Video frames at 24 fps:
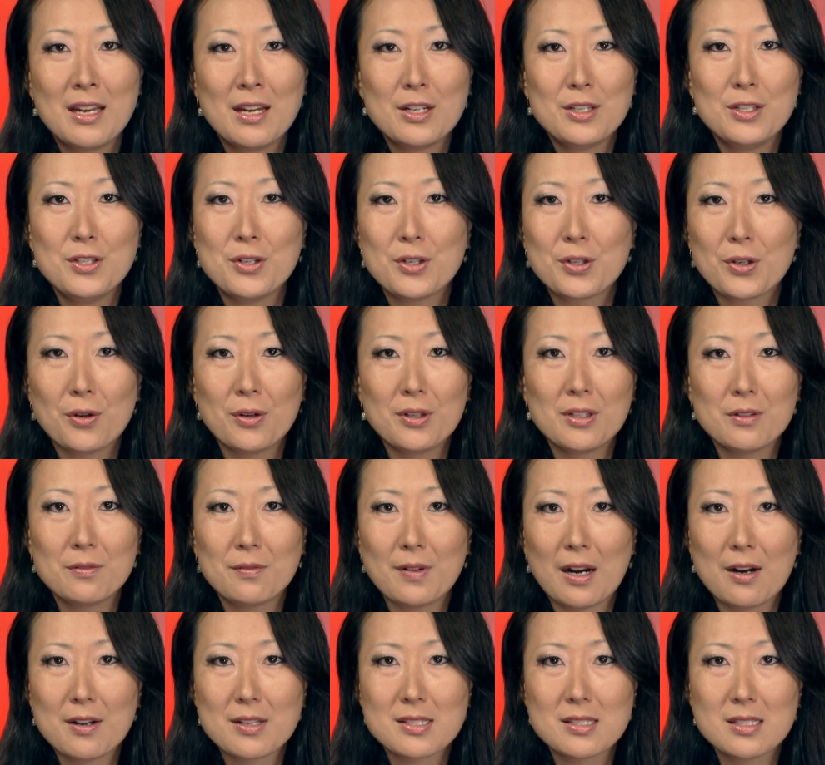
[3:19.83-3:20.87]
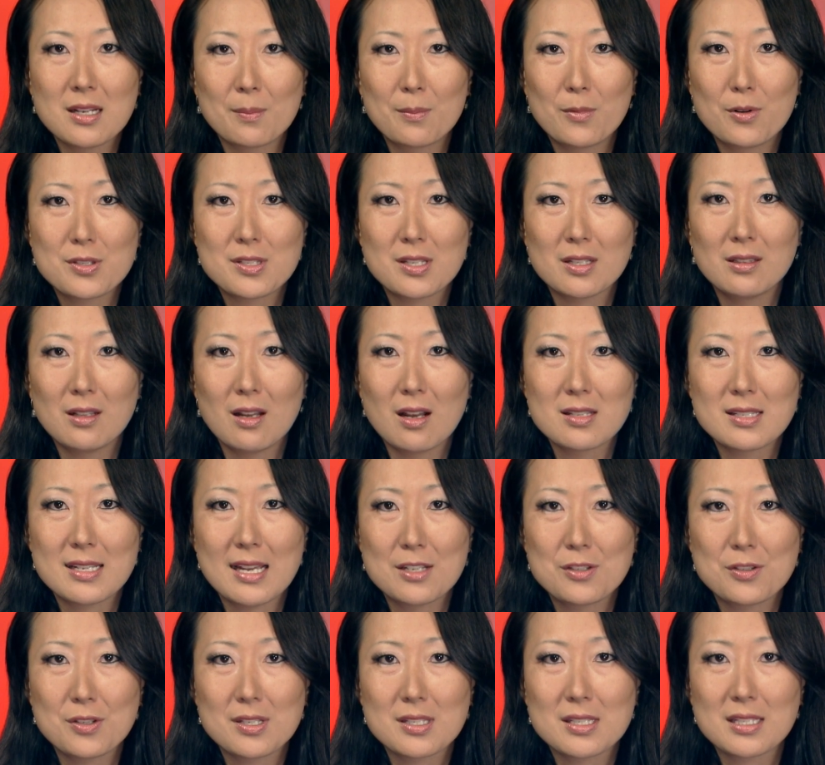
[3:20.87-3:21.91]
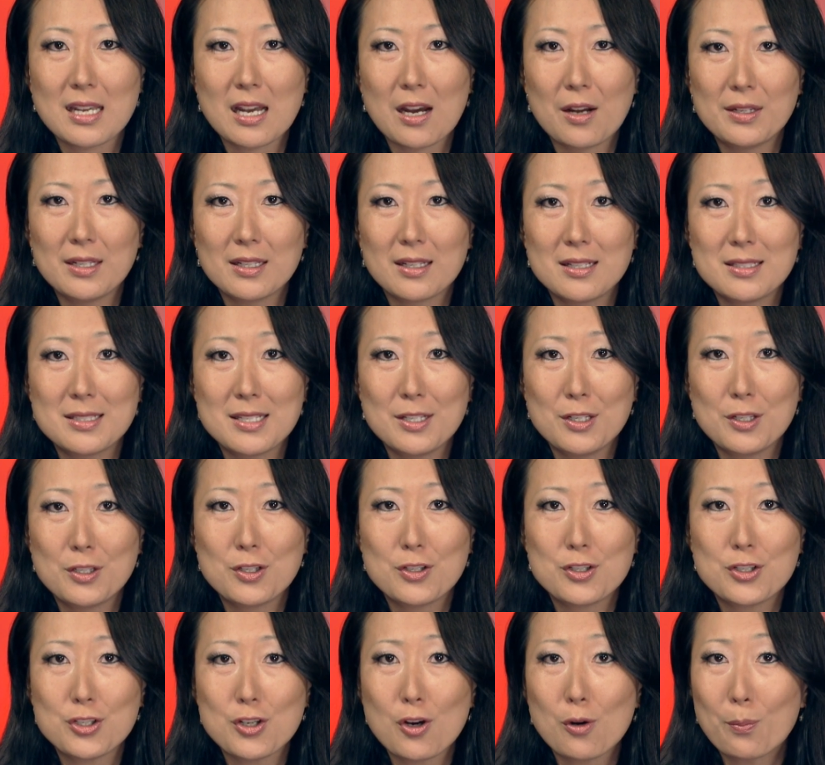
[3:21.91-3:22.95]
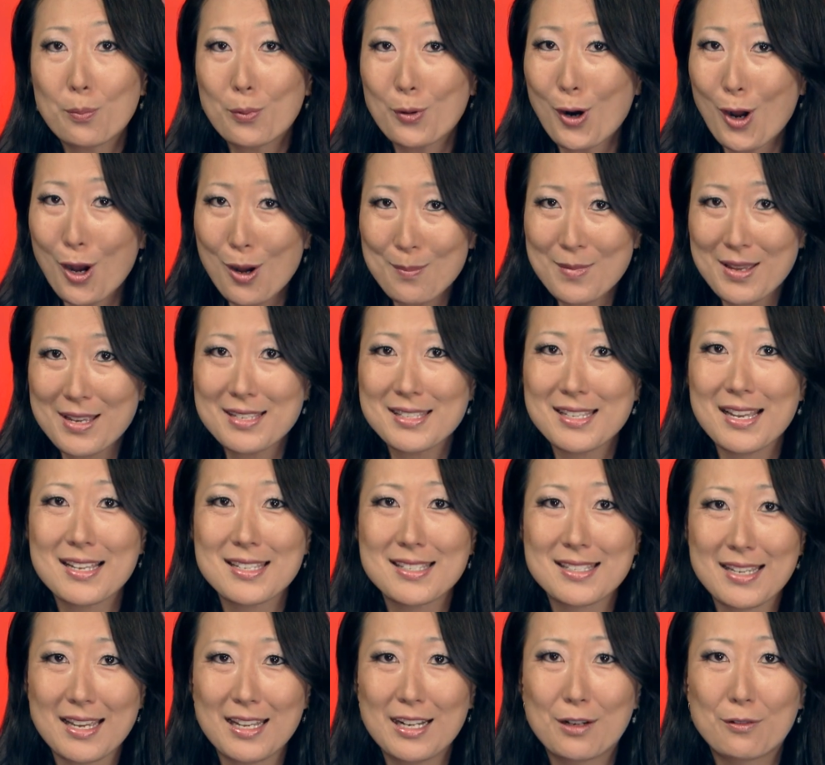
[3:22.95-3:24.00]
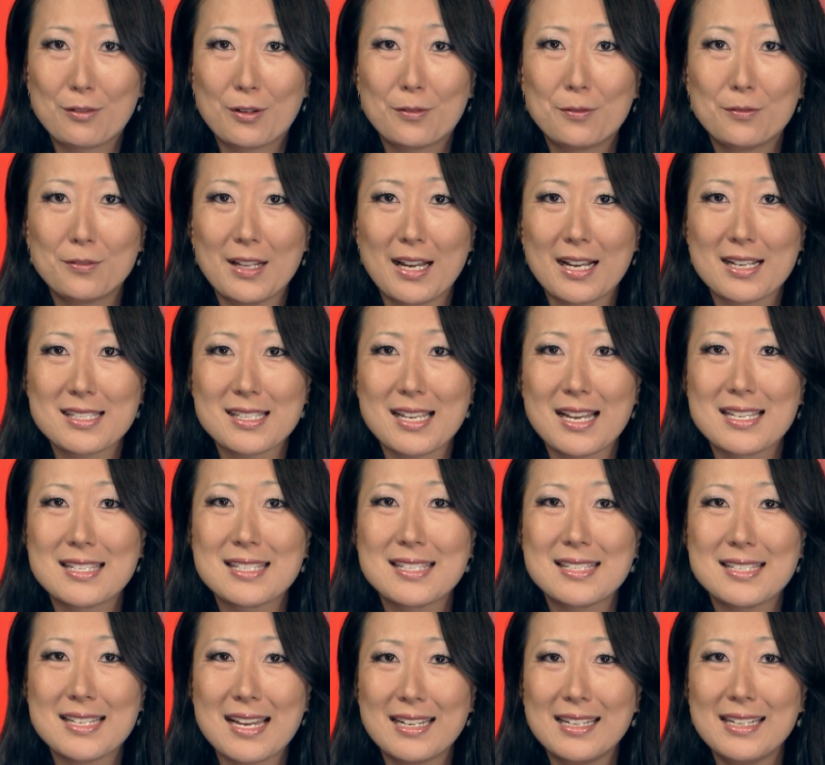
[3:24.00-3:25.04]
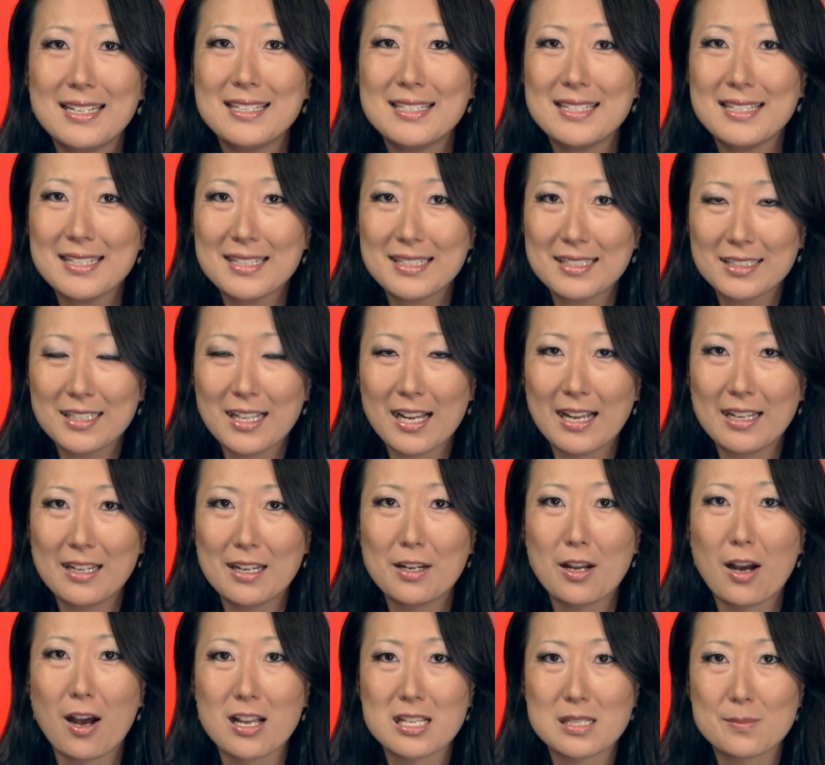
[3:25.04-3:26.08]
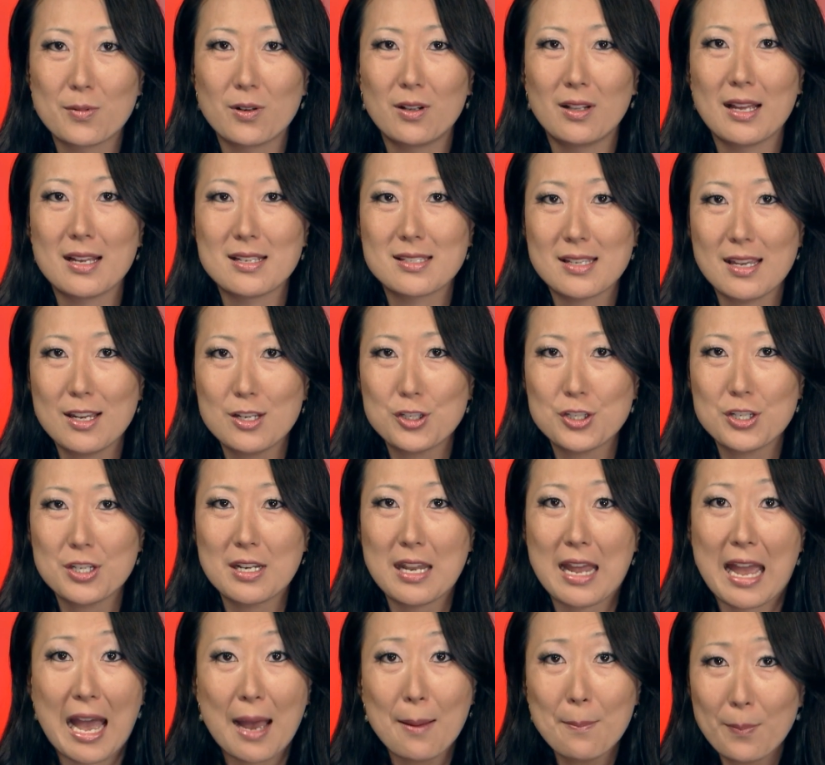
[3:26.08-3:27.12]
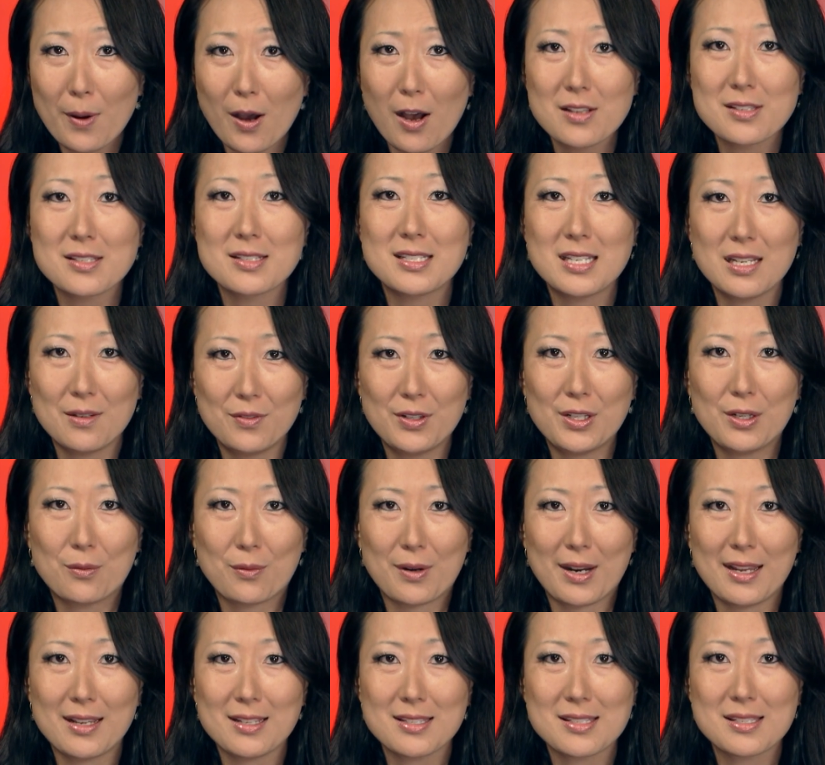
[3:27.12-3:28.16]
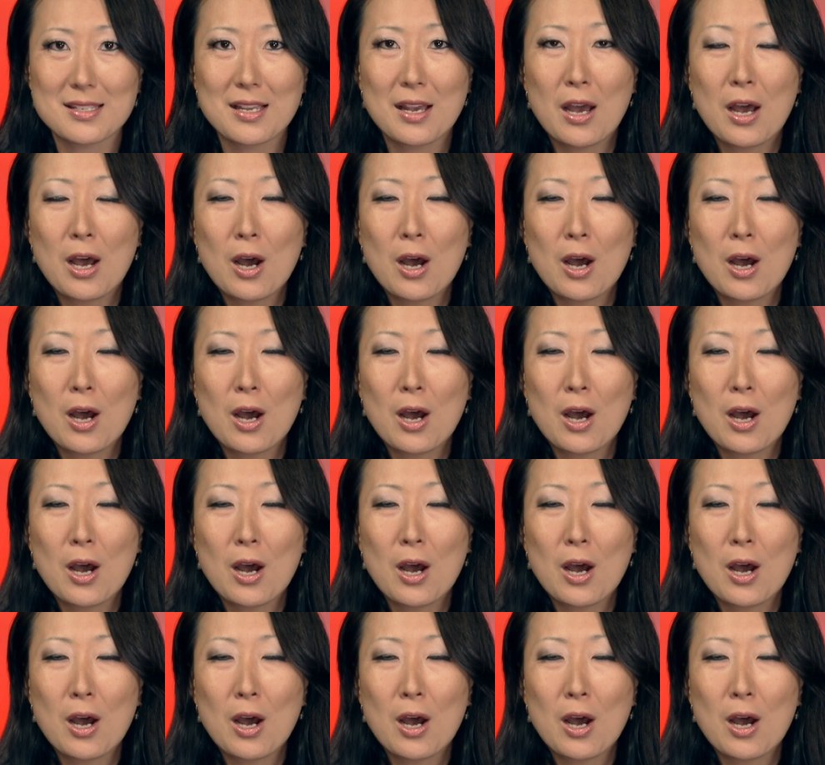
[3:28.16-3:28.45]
New coronavirus numbers in Los Angeles County continue to show promise as data reflects a steady decline in hospitalization and positivity rates.